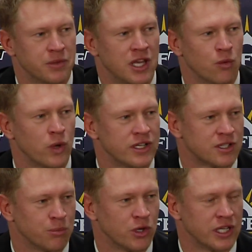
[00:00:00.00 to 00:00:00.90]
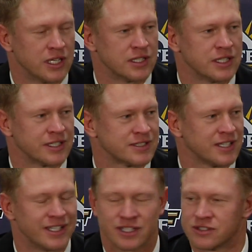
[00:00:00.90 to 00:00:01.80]
Can't wait to bring an
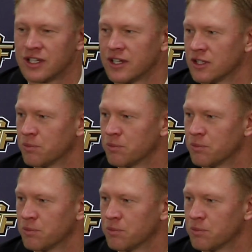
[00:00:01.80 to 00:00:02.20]
exciting style